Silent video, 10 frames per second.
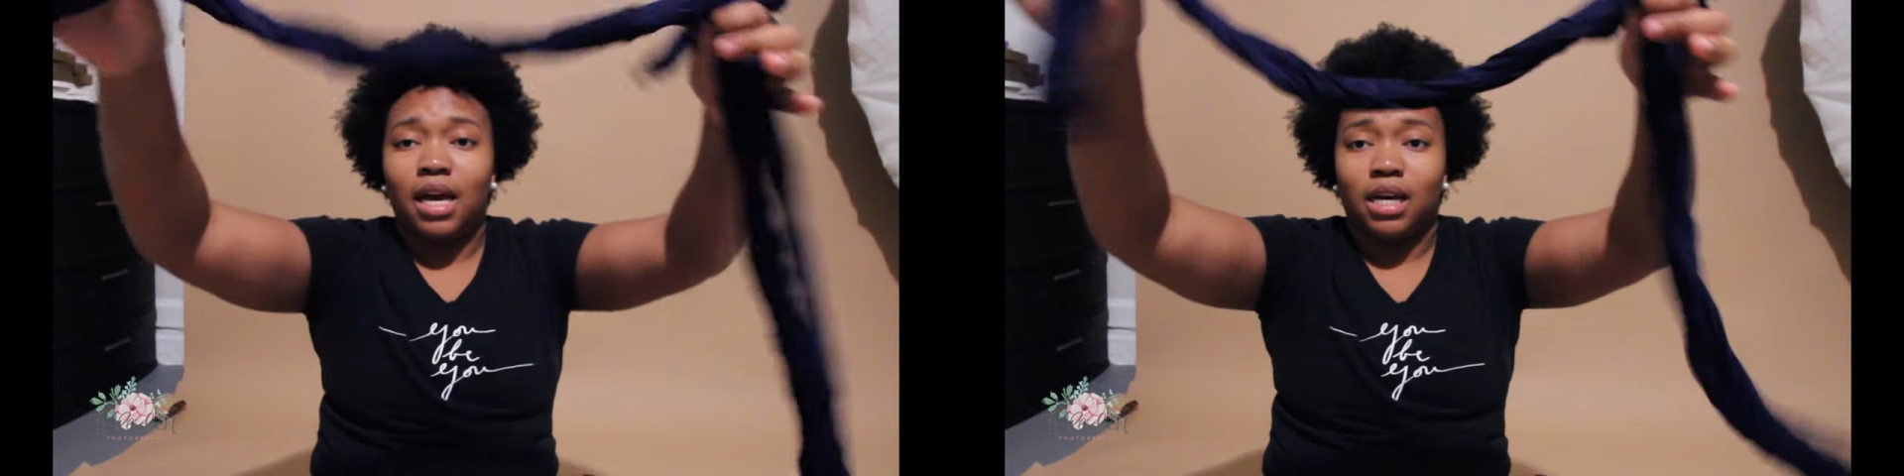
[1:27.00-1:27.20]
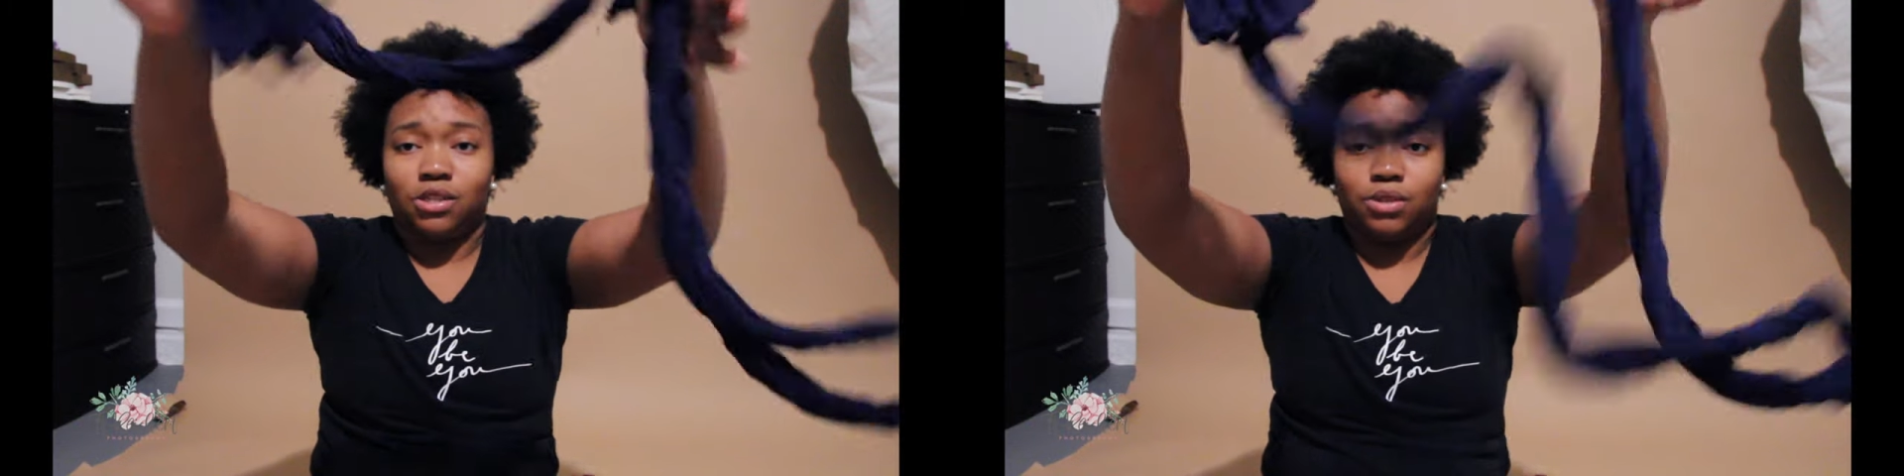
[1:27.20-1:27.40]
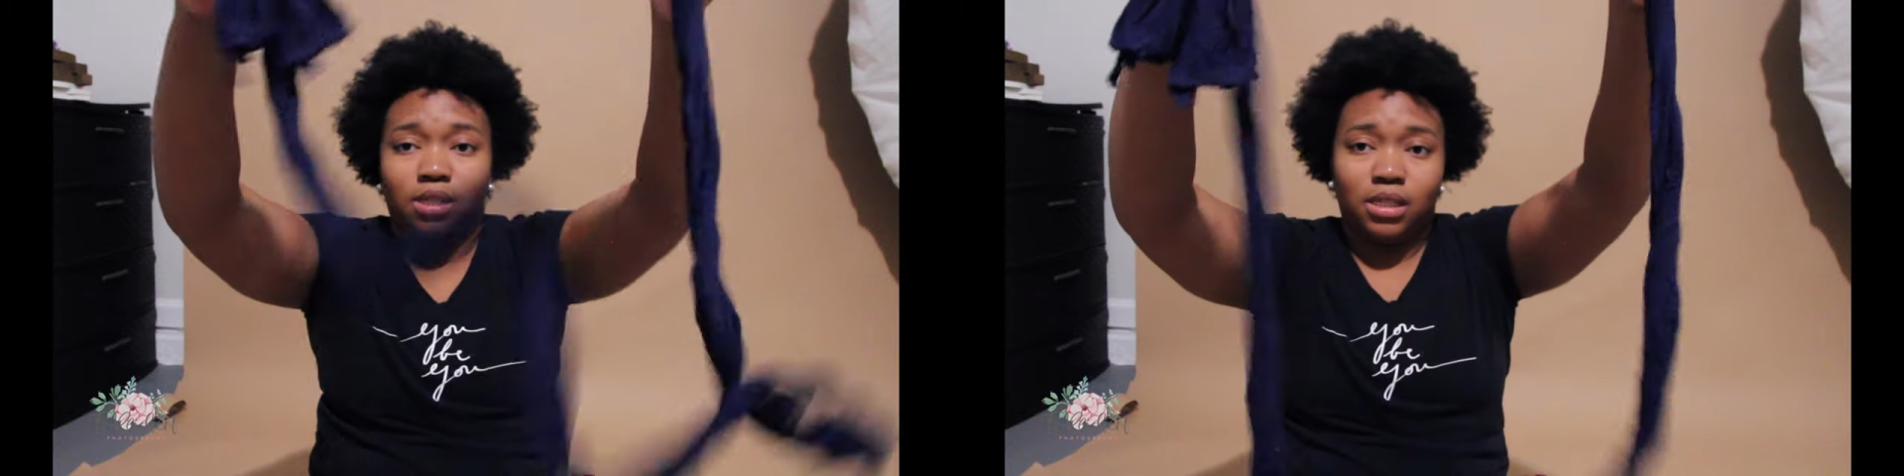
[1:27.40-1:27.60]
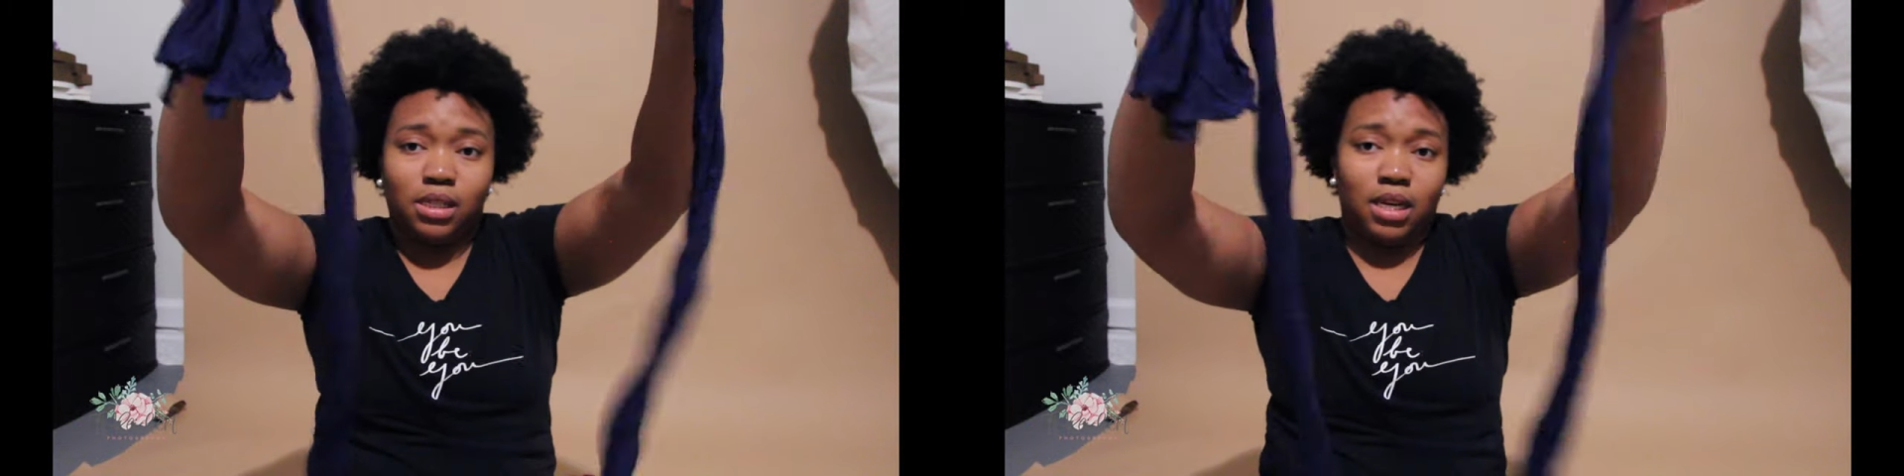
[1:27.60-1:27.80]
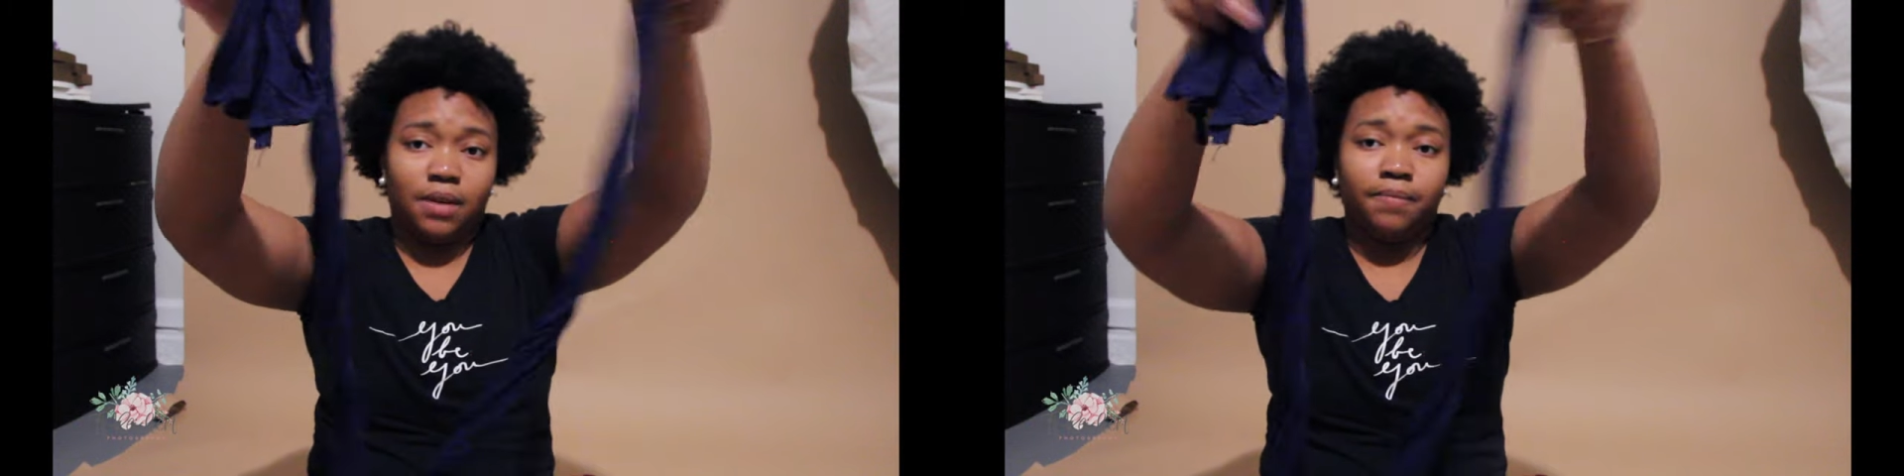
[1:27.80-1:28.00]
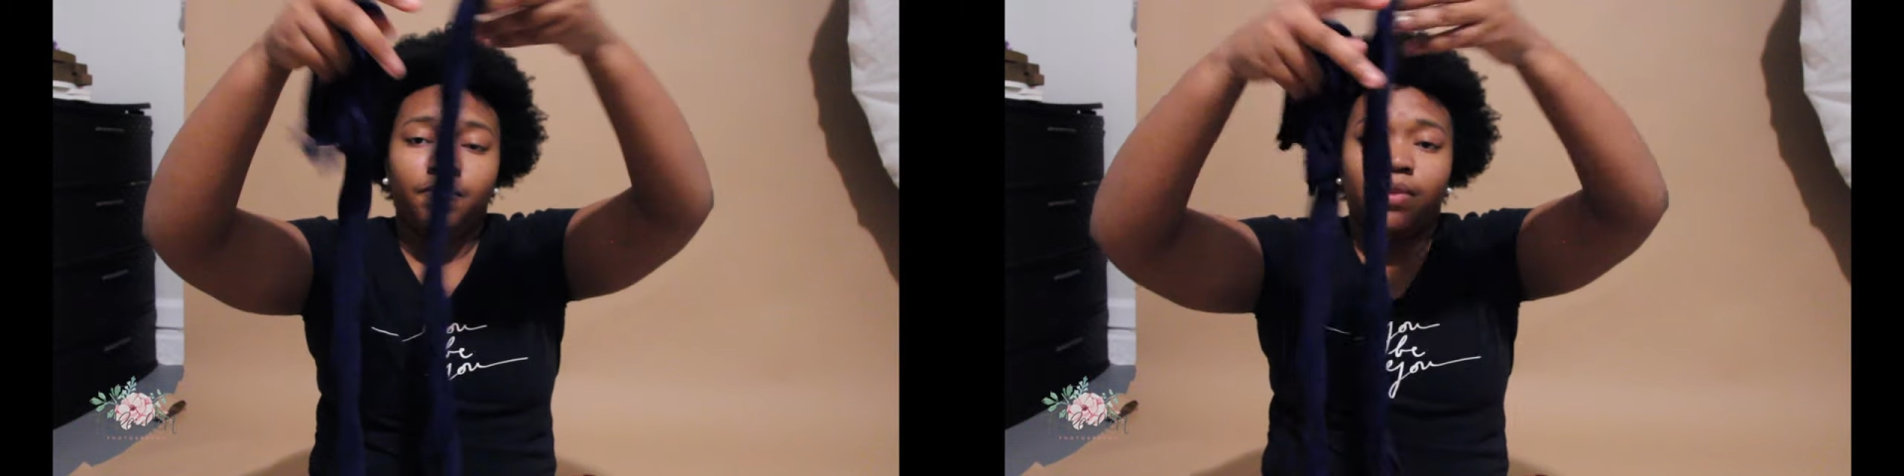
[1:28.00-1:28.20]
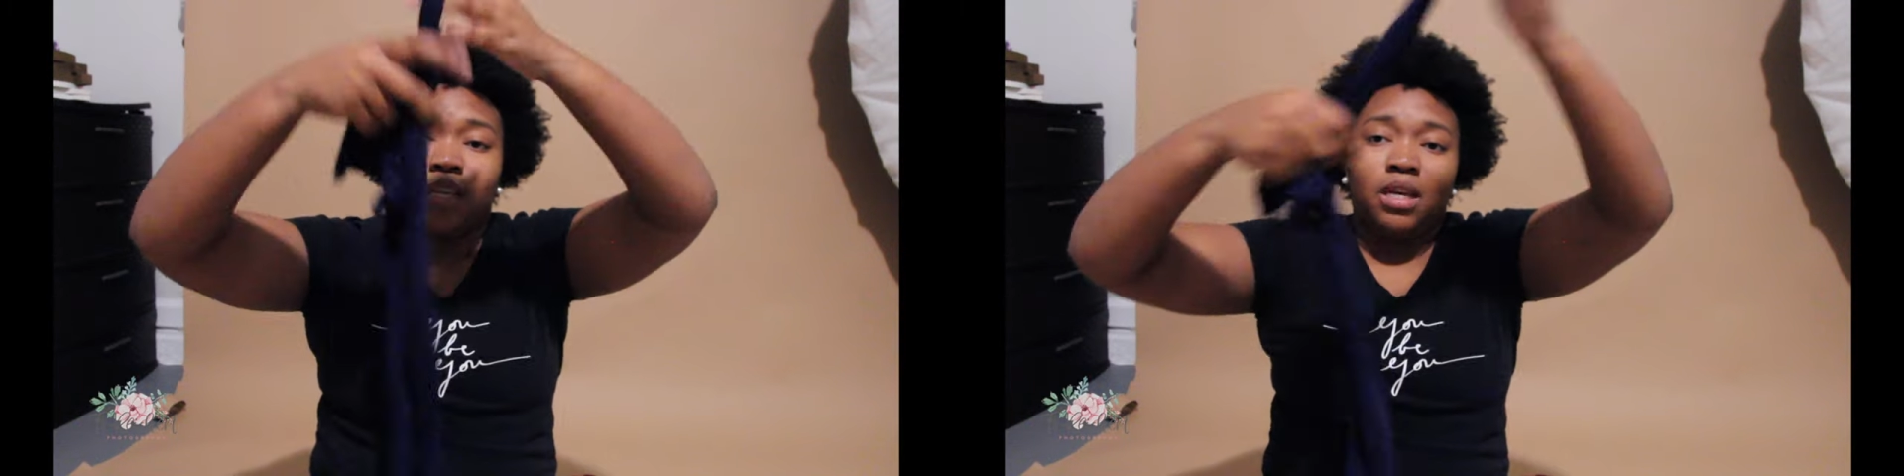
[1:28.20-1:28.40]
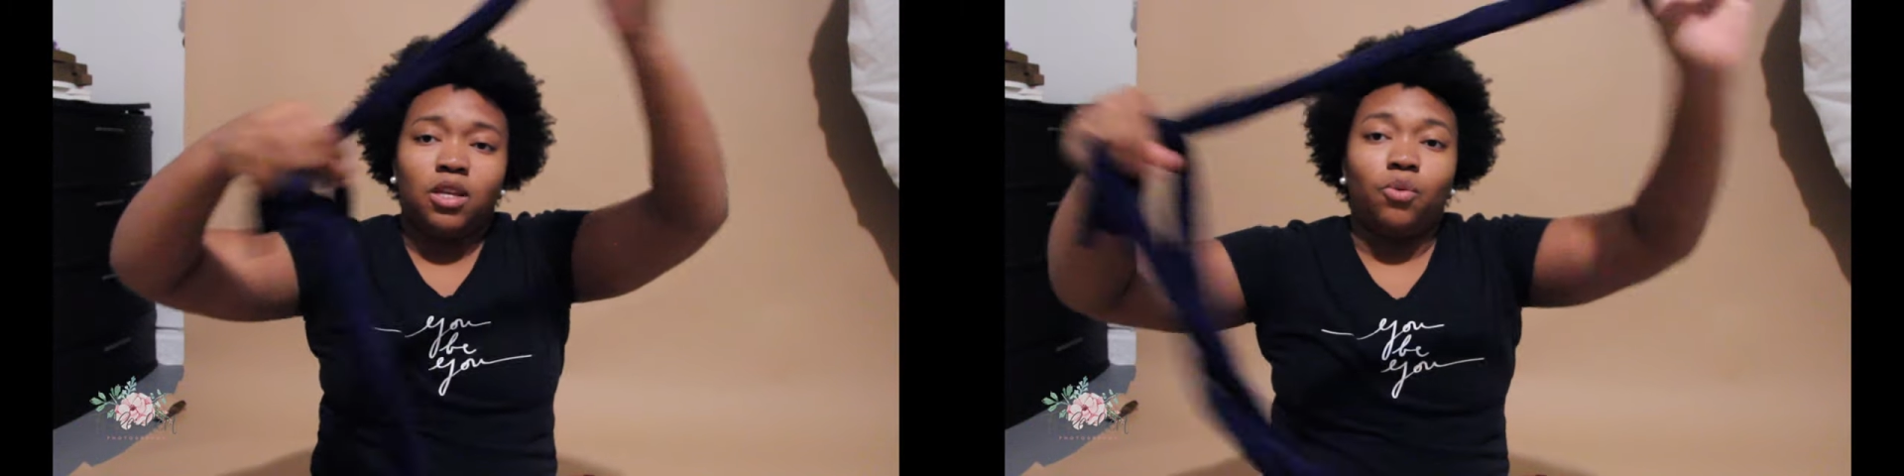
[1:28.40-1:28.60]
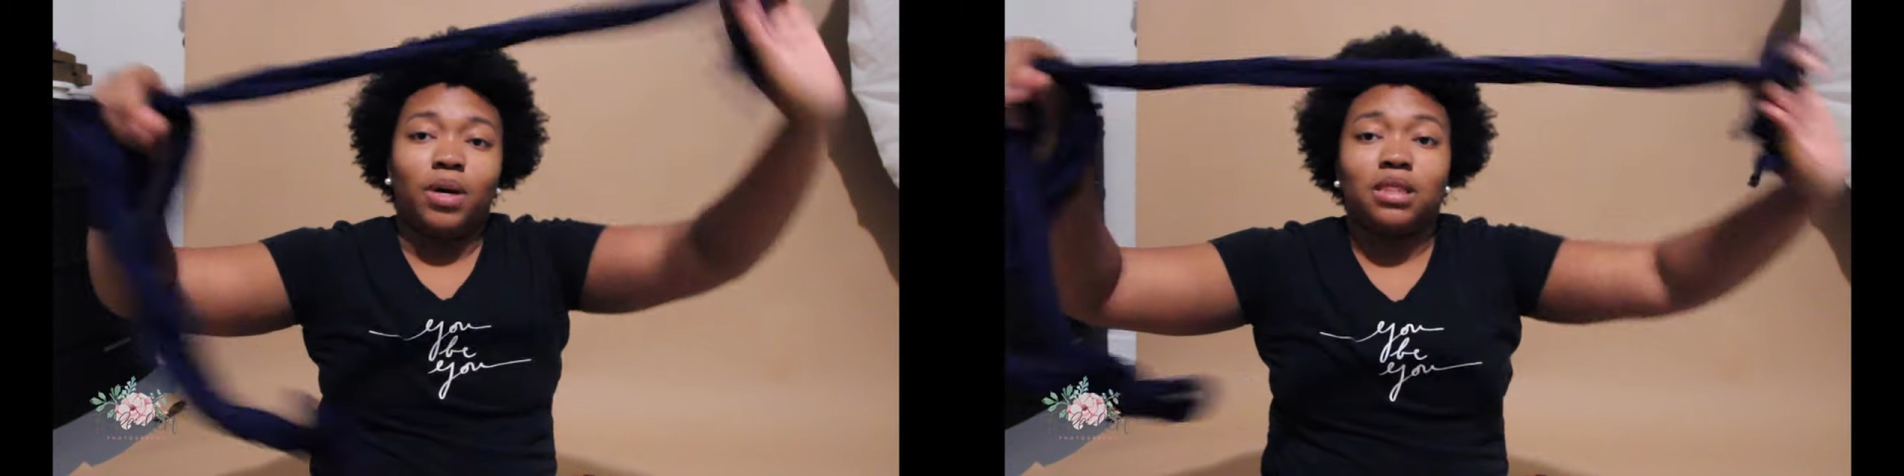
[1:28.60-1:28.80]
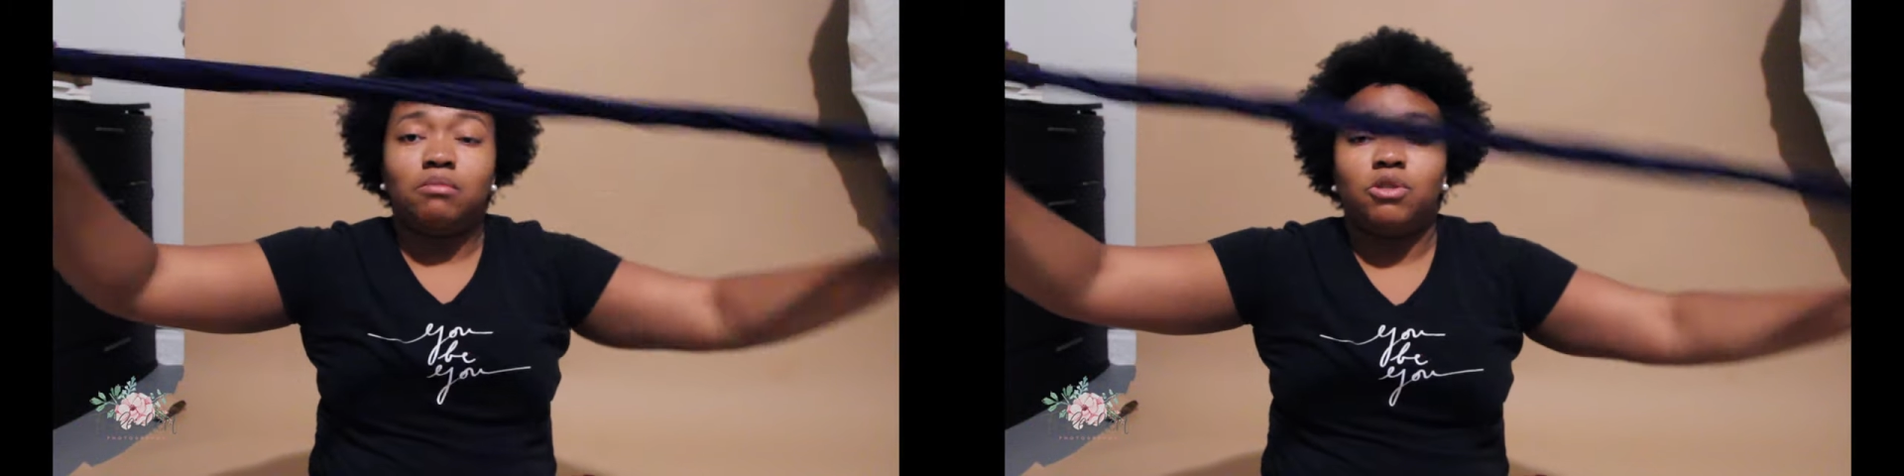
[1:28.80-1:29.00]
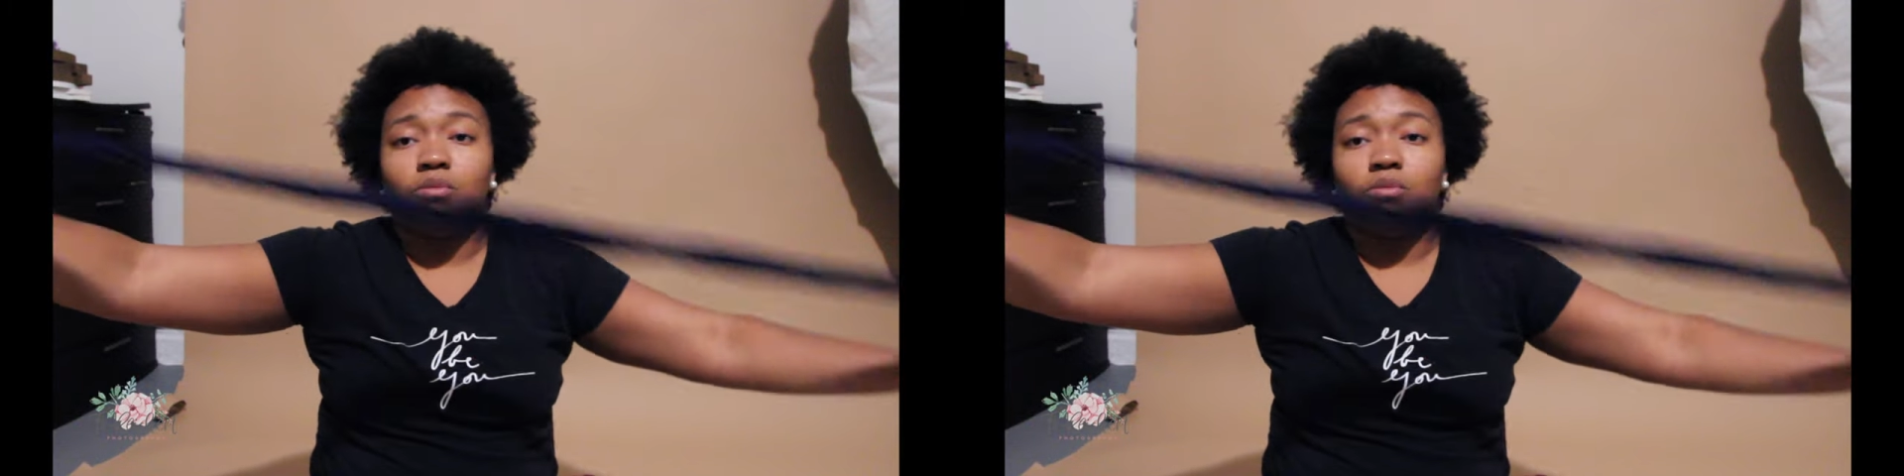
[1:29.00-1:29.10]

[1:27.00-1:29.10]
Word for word: as you can see. You want them